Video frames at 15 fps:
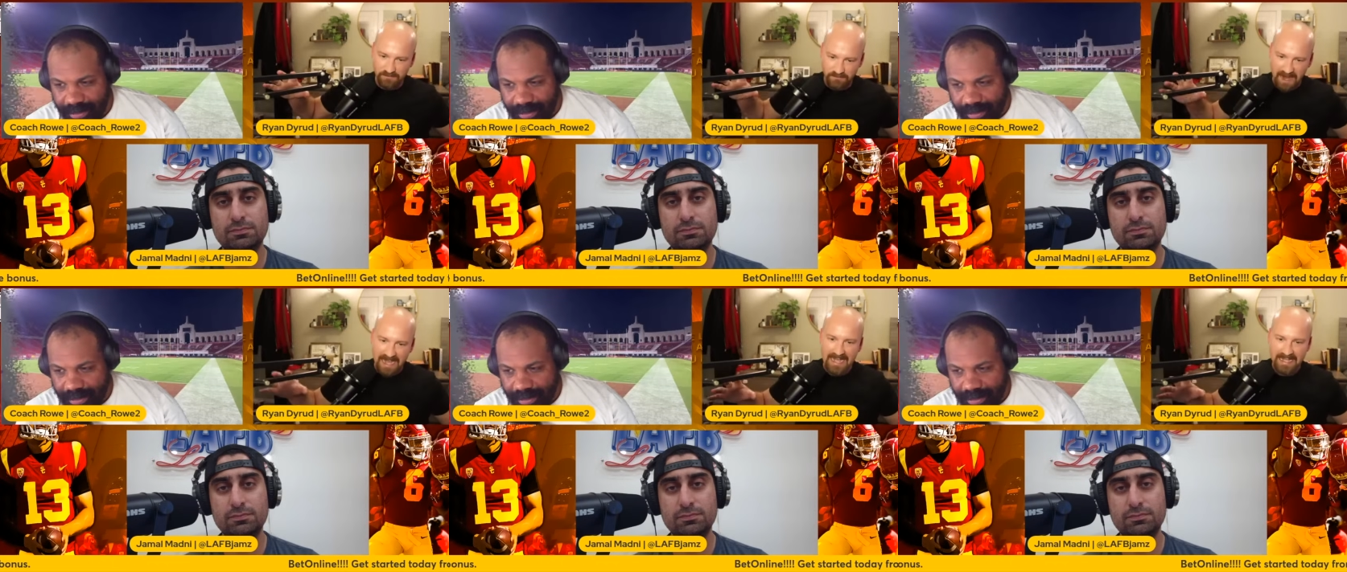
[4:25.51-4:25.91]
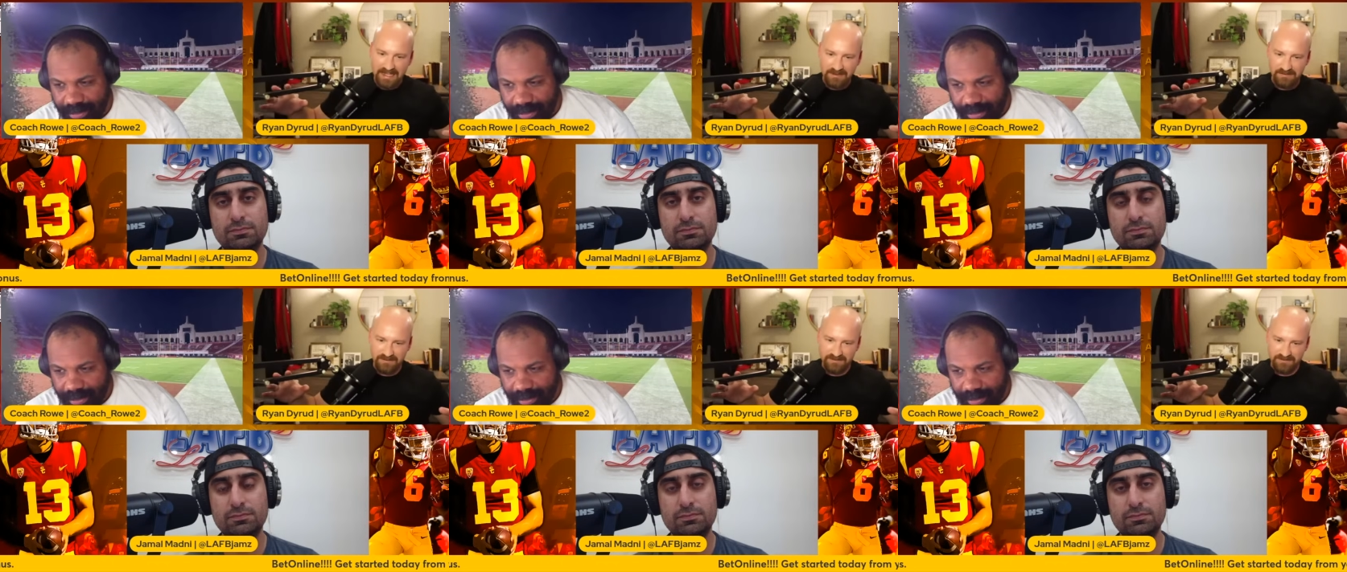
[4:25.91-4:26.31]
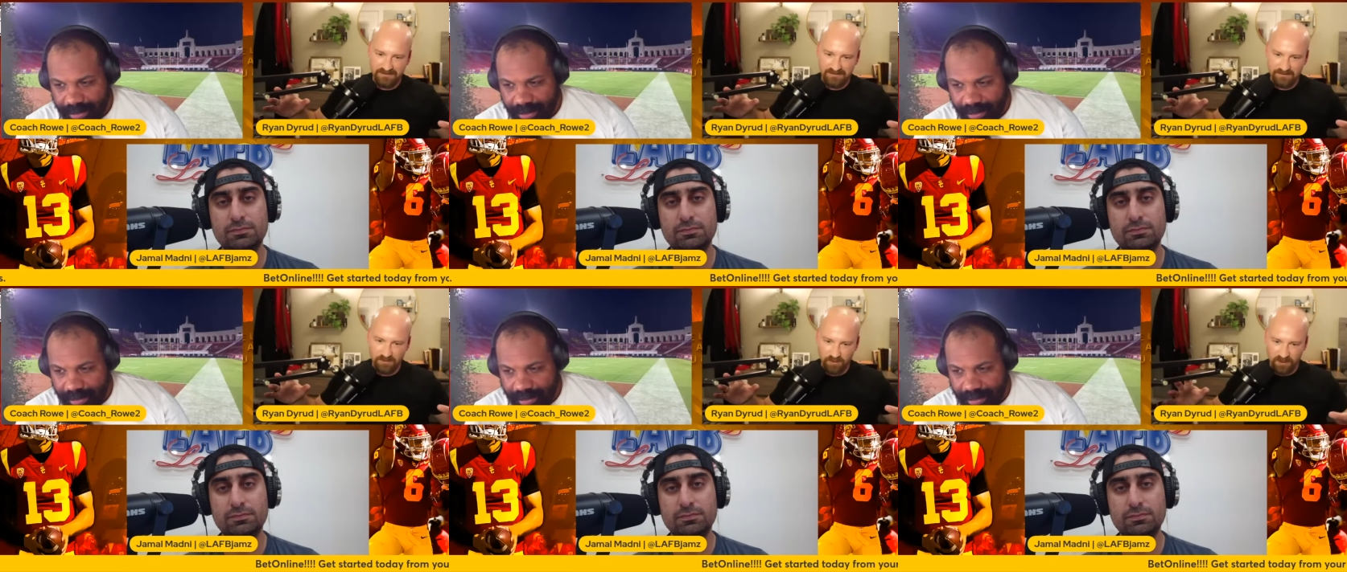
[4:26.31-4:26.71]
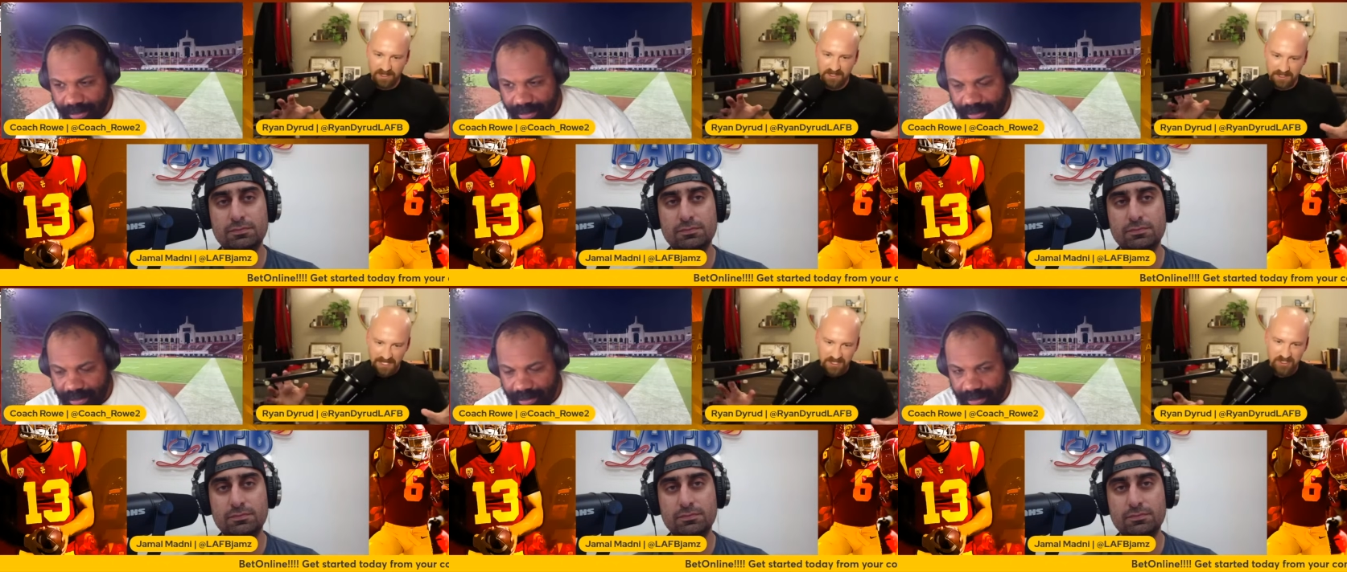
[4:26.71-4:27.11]
Speaker 1: five
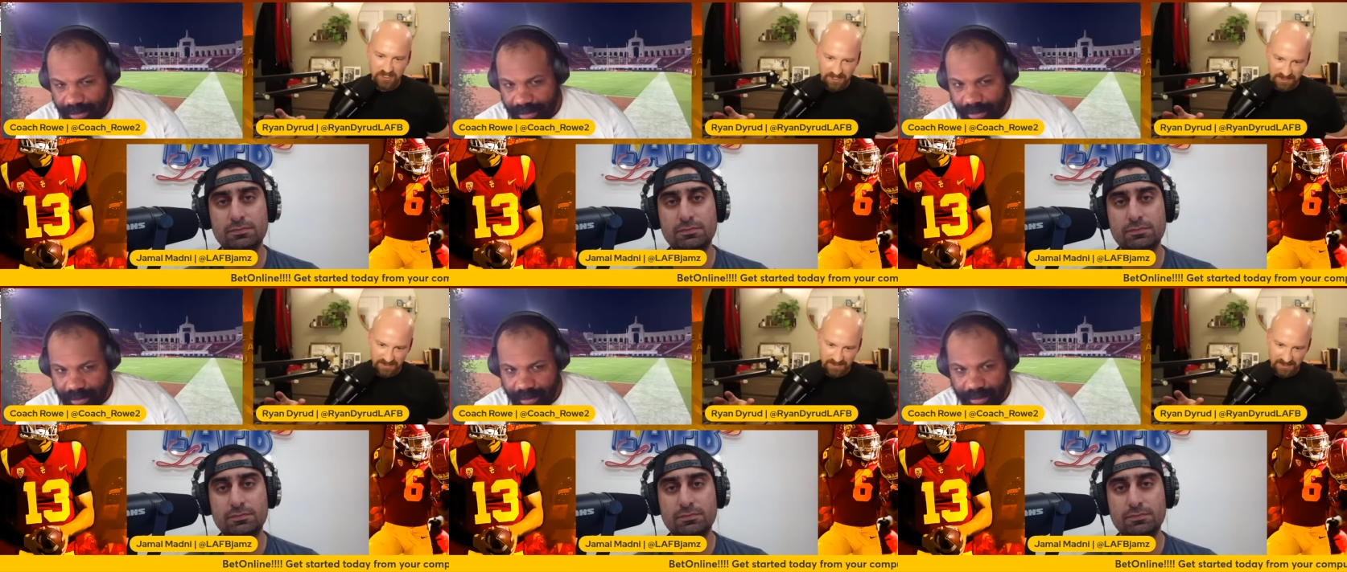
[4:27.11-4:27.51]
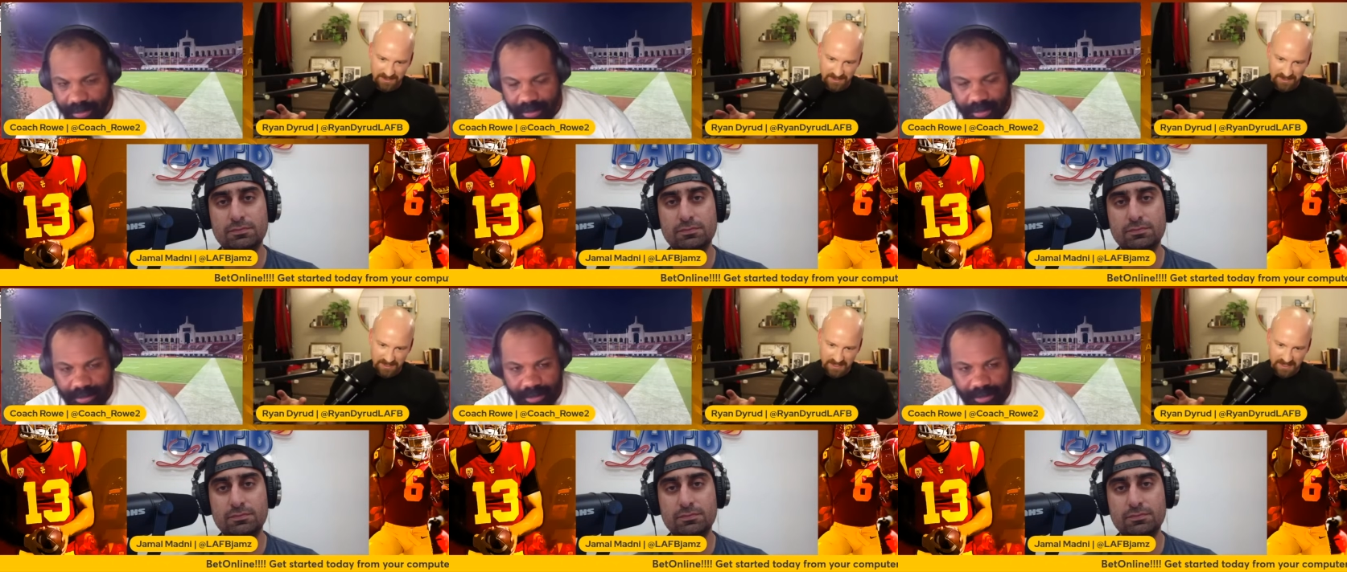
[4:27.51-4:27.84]
organizations